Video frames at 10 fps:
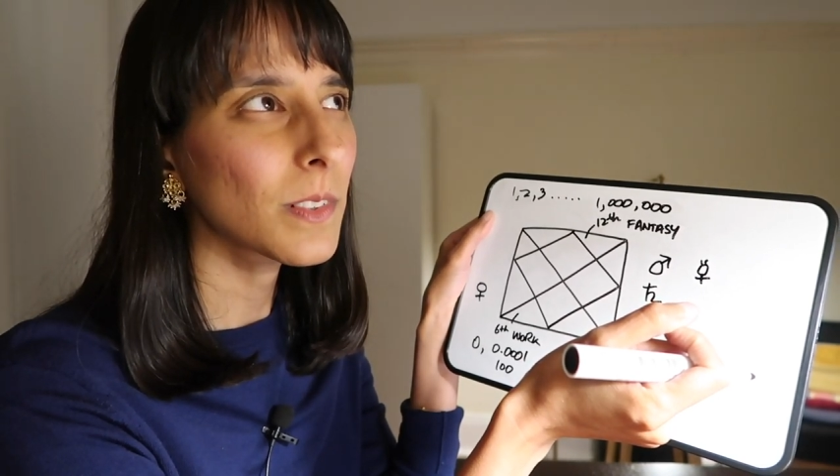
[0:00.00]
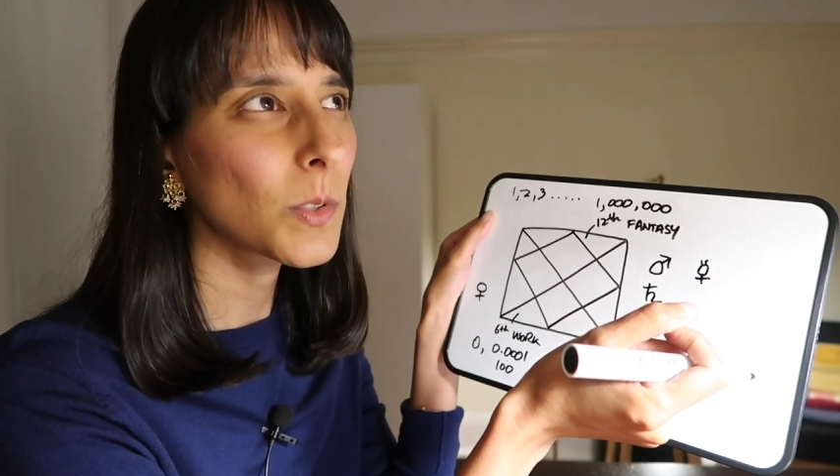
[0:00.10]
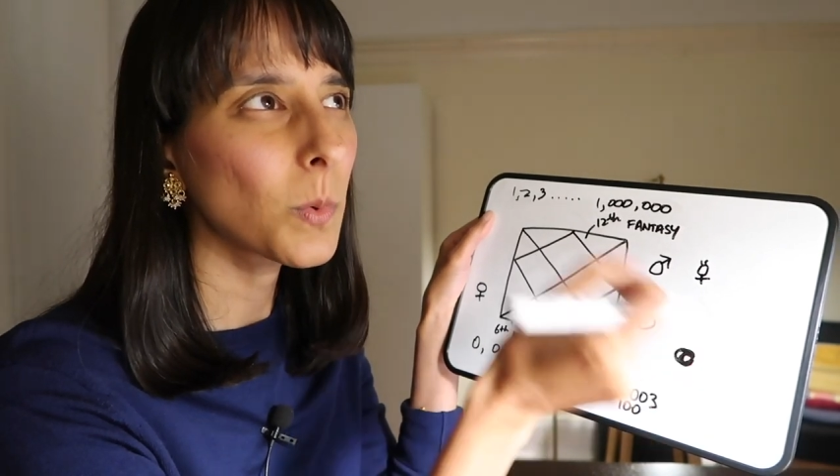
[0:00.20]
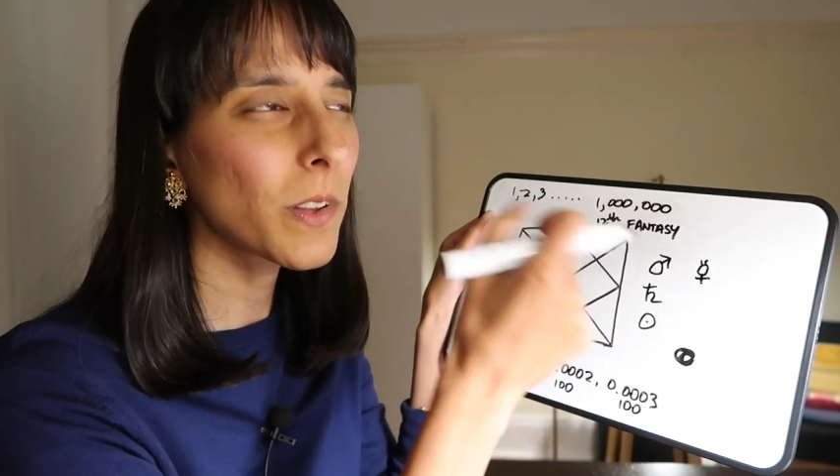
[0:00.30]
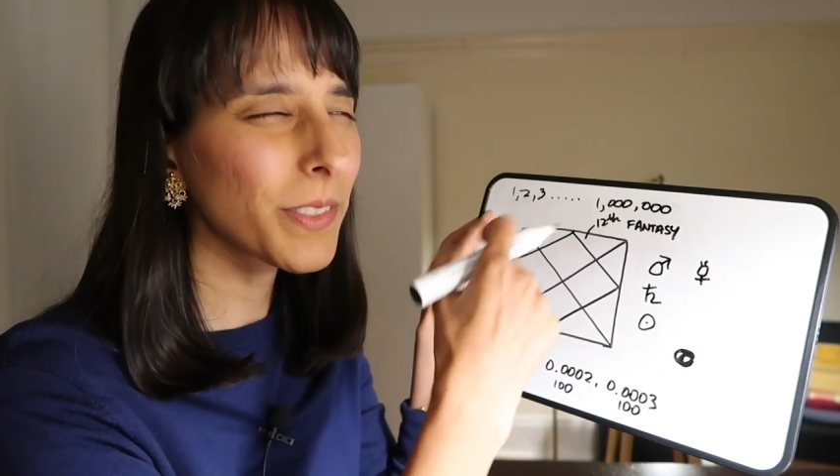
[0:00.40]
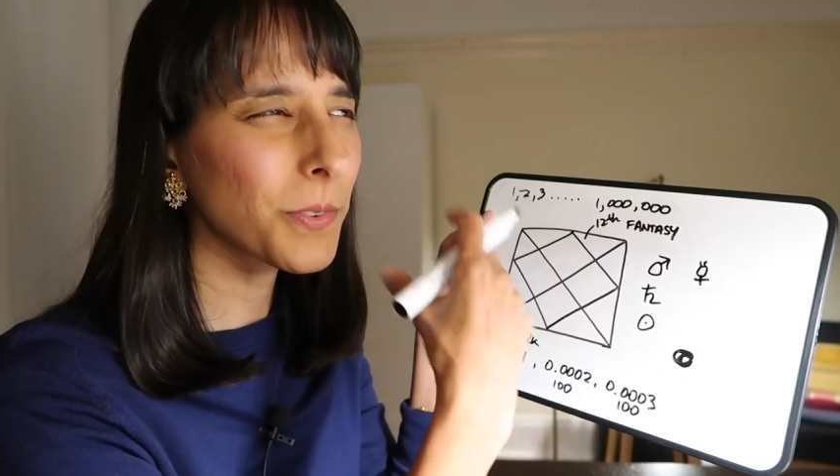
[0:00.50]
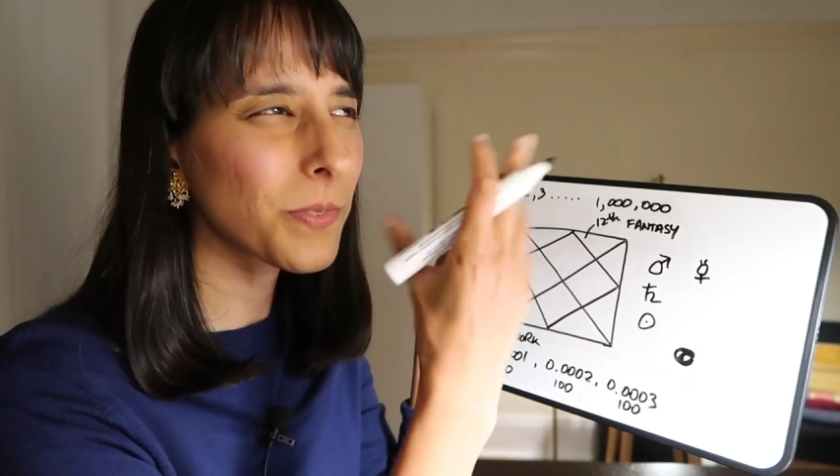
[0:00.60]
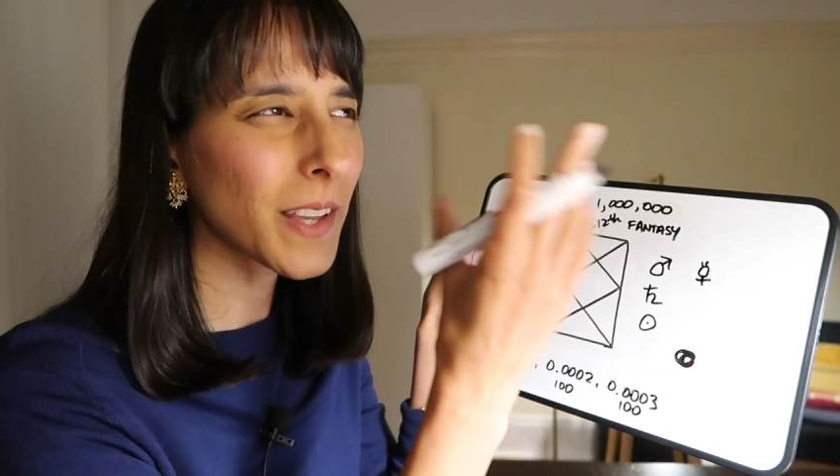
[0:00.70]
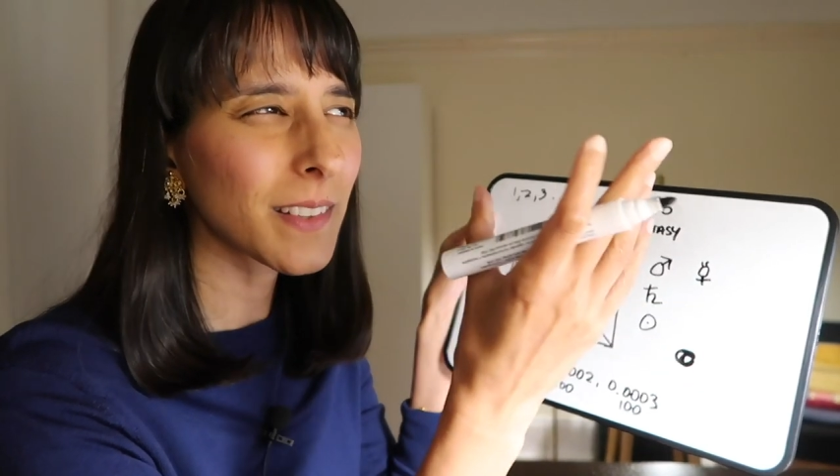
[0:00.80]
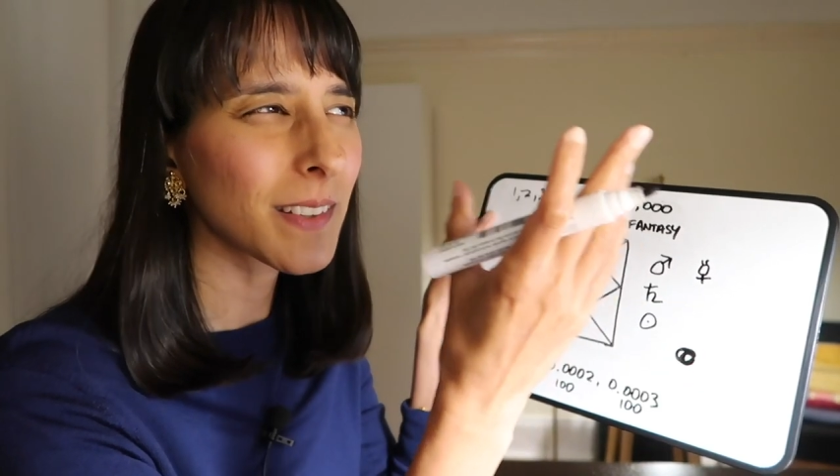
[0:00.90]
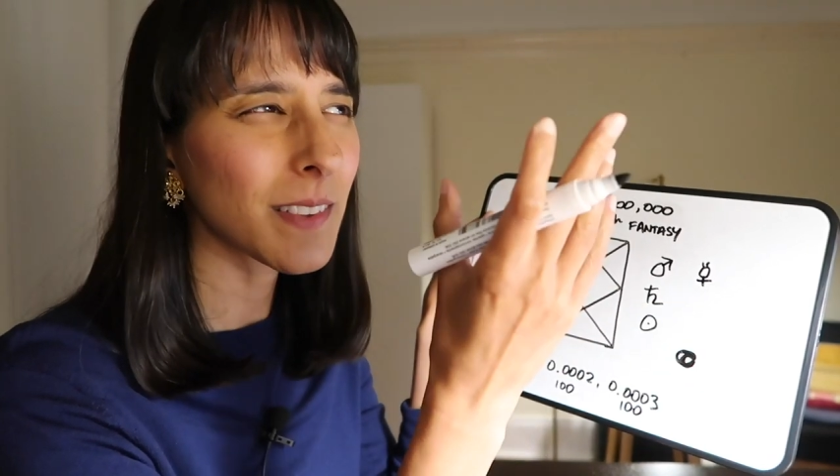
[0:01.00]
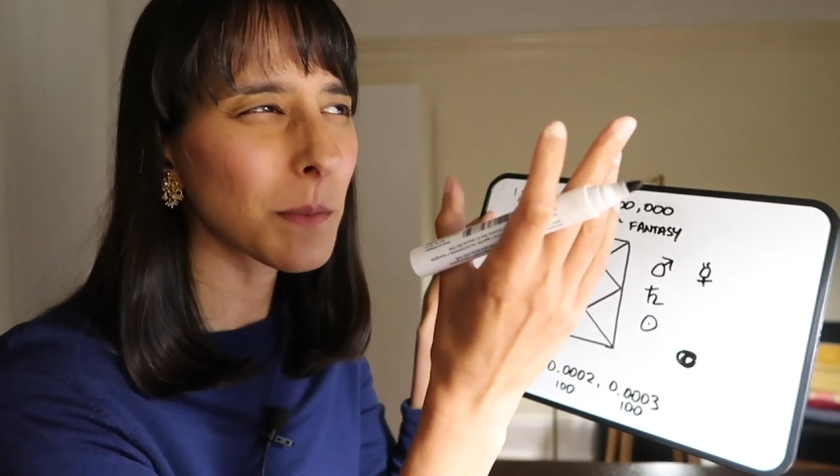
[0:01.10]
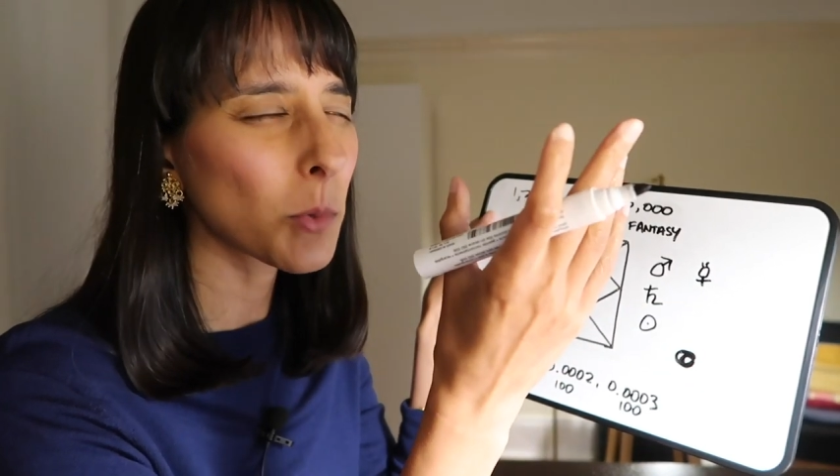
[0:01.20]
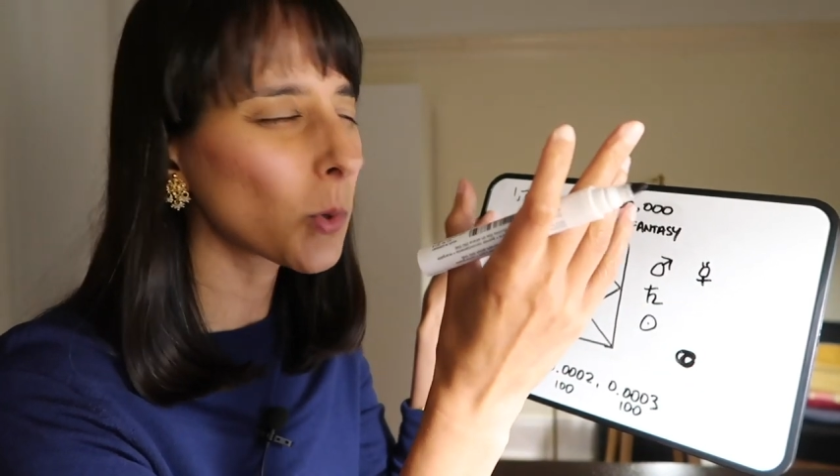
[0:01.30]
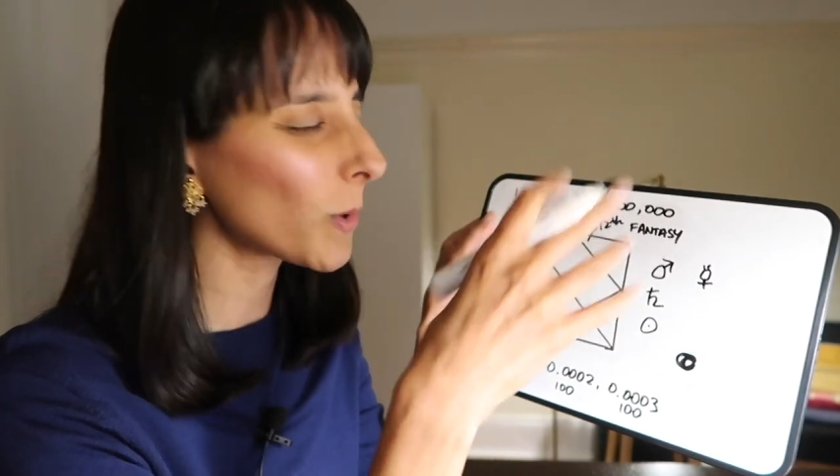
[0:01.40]
you want the fantasy
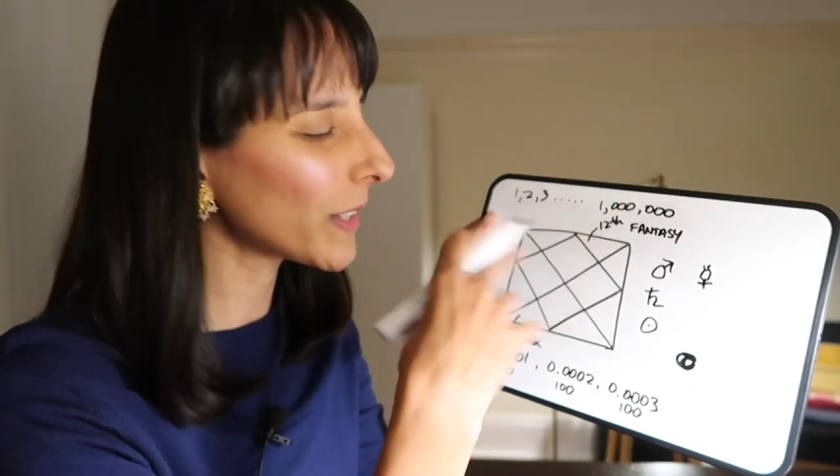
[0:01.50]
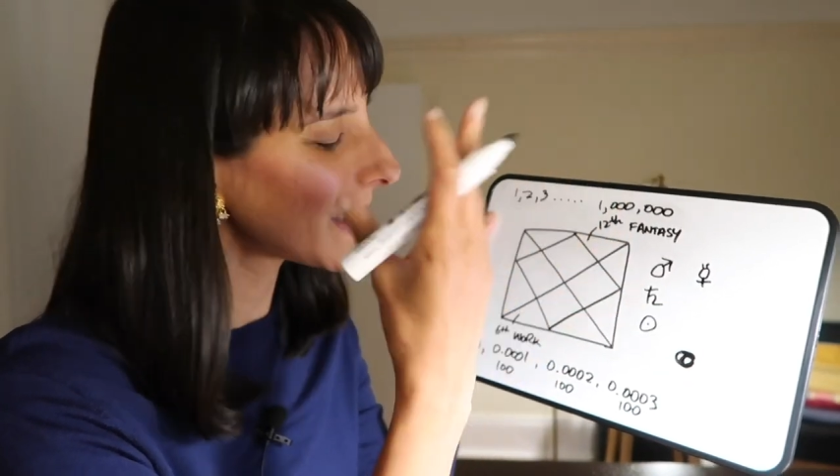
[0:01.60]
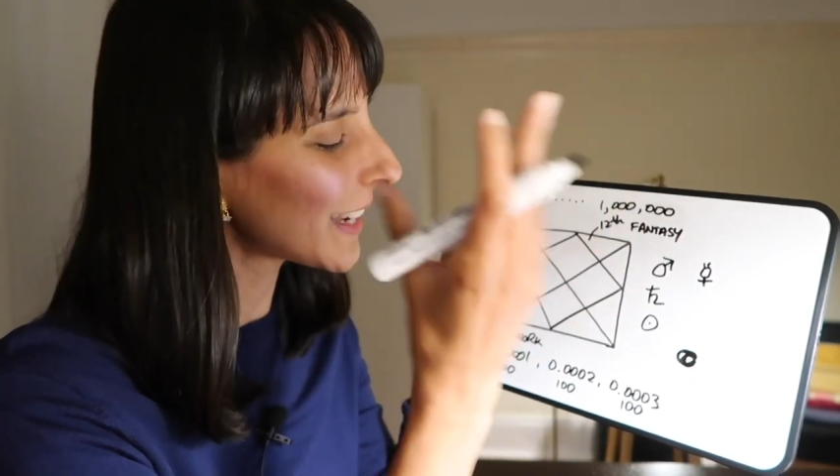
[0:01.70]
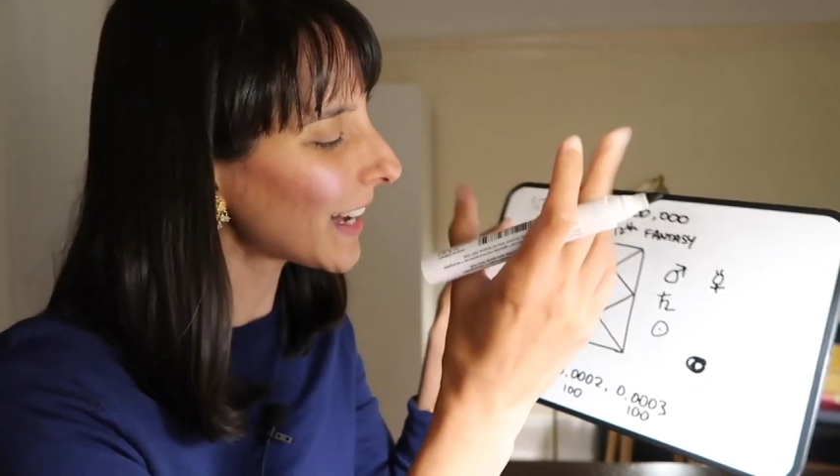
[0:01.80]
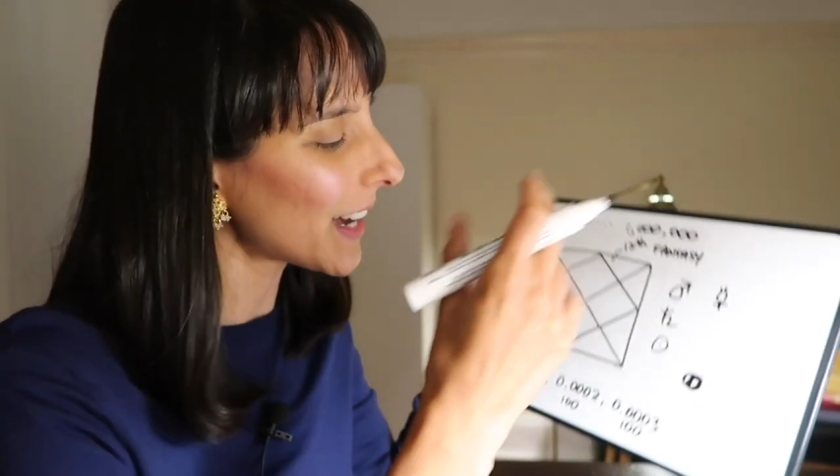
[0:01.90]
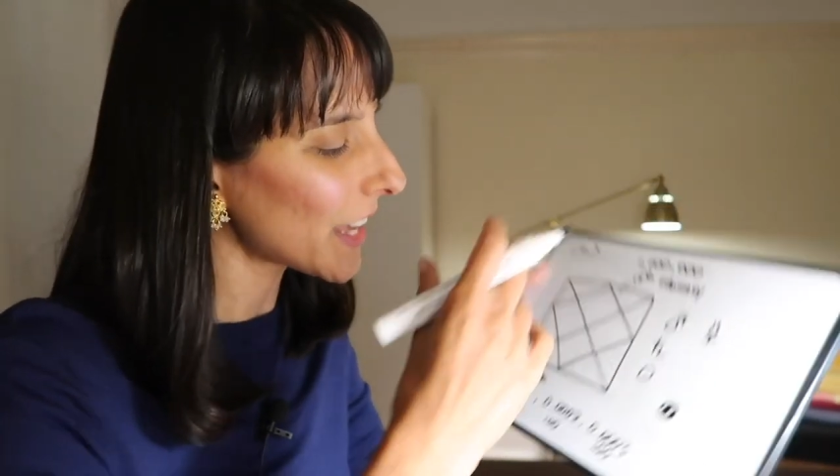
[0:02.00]
more. Yeah,